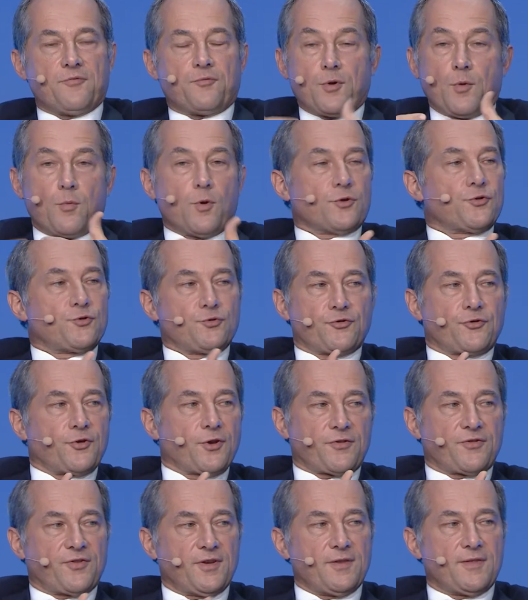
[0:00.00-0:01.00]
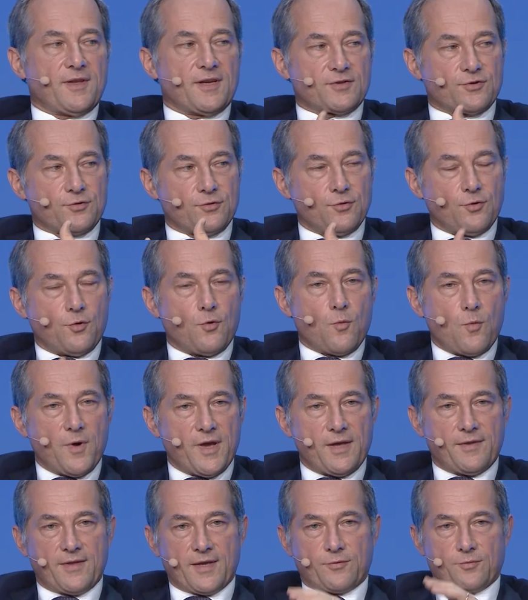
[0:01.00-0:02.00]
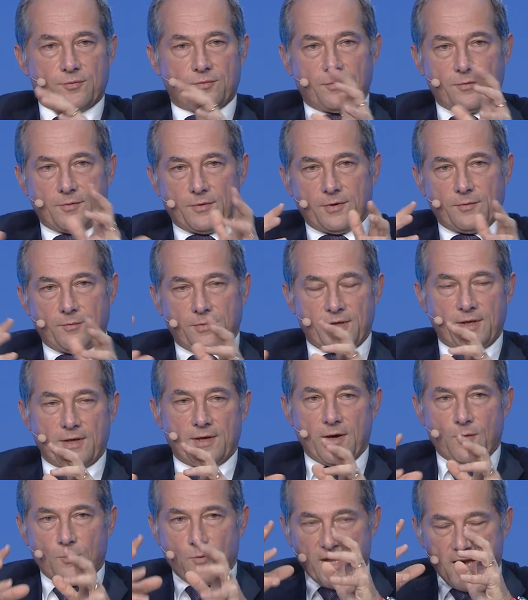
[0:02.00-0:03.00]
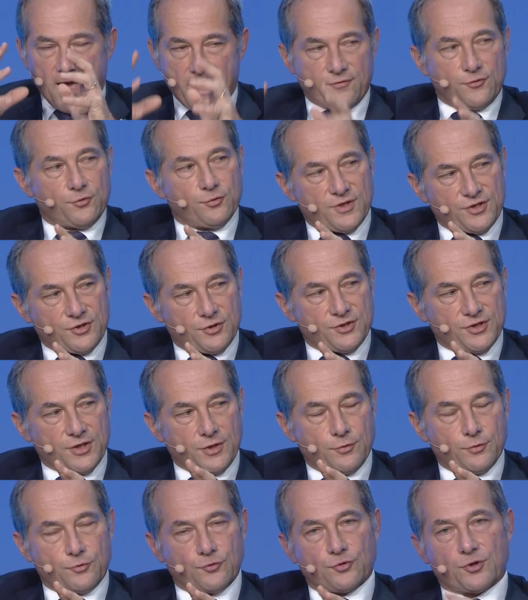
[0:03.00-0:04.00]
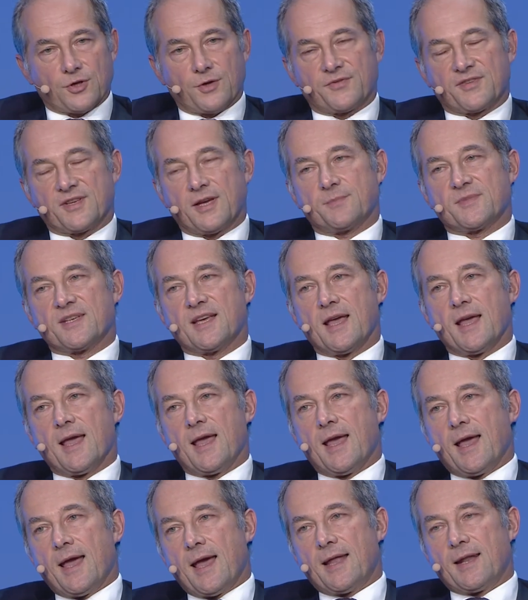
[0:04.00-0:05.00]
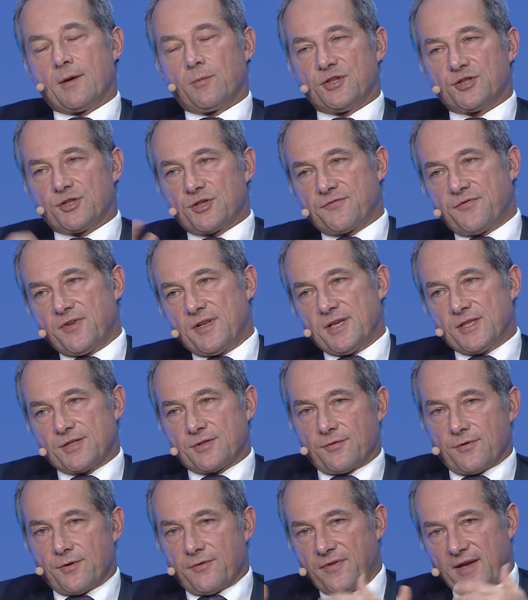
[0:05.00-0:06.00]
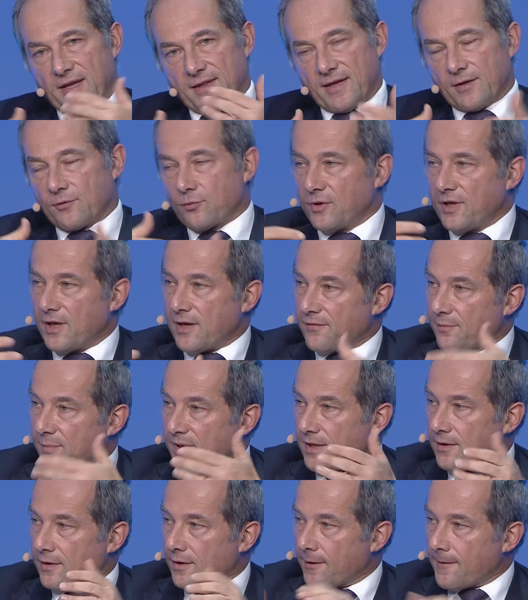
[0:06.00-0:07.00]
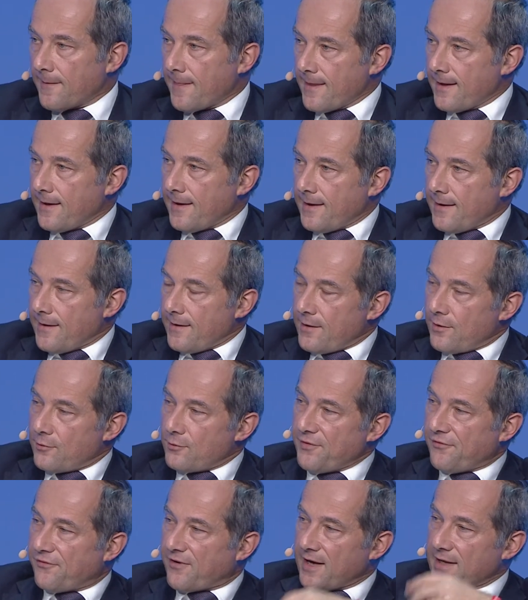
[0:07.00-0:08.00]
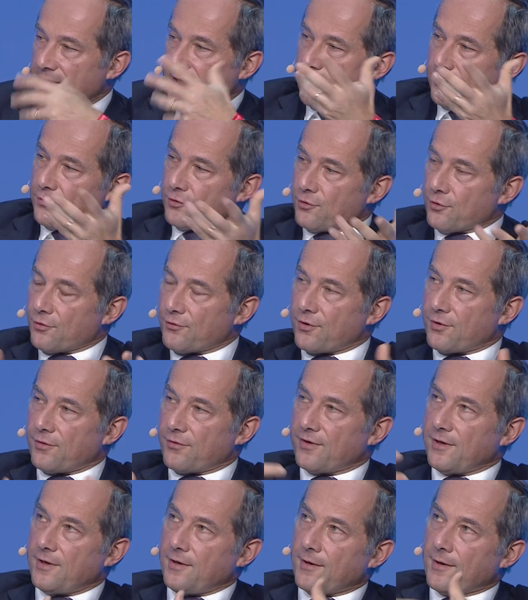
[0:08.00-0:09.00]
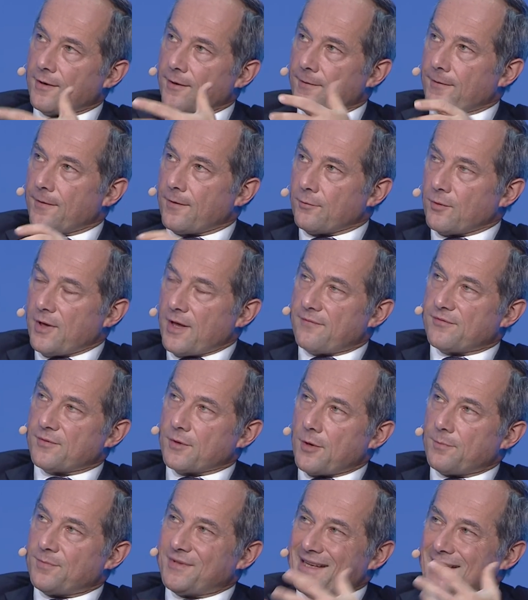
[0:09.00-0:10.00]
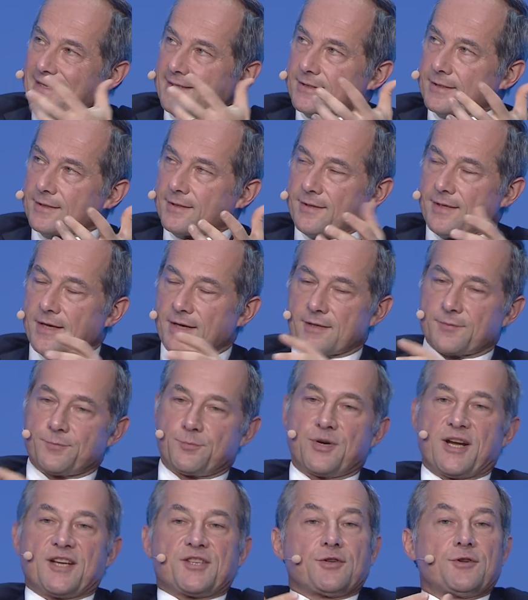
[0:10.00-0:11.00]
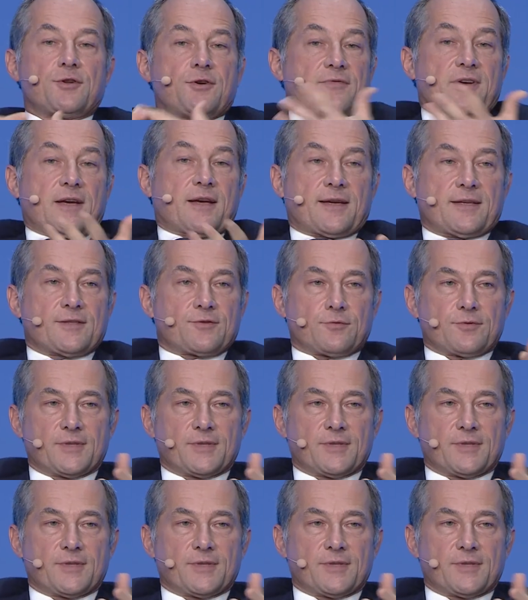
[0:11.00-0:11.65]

we want to succeed, there's no way that we have to associate the two concepts. And I will just finish on the fact that we have been refining, you know, we have updated the expression of our raison